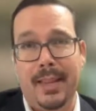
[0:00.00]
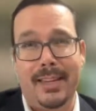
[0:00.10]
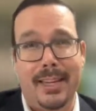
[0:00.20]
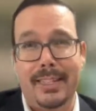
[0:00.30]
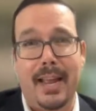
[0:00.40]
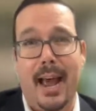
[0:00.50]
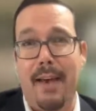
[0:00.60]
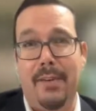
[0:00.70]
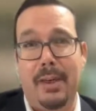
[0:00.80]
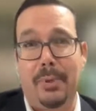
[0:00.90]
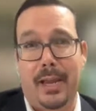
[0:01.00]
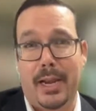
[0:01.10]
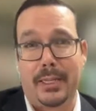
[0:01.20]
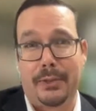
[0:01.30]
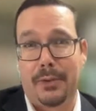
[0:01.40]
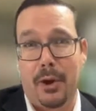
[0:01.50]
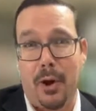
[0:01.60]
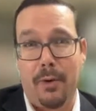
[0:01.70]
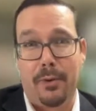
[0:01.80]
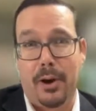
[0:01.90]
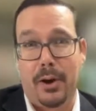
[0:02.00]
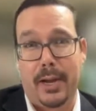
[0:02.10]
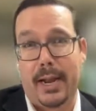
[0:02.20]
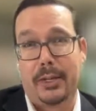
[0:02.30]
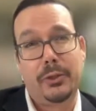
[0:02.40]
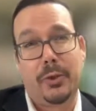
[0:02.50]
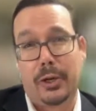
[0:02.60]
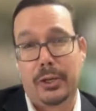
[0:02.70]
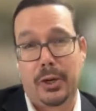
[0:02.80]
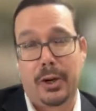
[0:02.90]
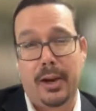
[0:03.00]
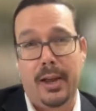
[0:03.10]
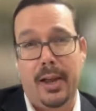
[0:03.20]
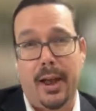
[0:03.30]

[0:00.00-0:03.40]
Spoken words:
then doesn't that have implications for the overall kind of structure